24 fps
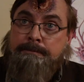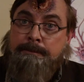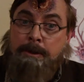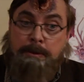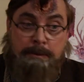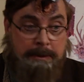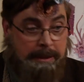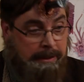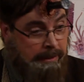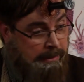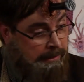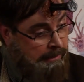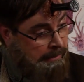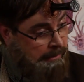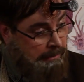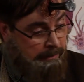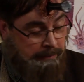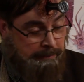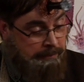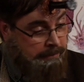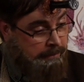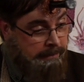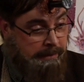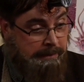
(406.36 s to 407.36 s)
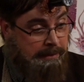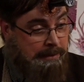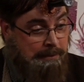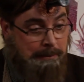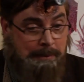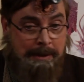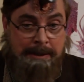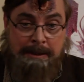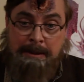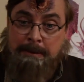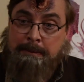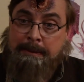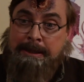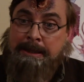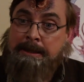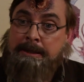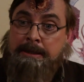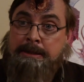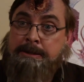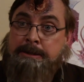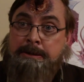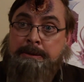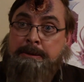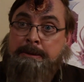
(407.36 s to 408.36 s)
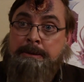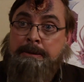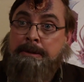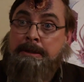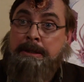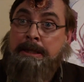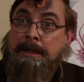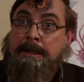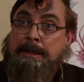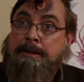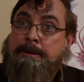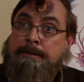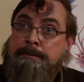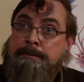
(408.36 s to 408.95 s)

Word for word: Well, you're the one that went to school.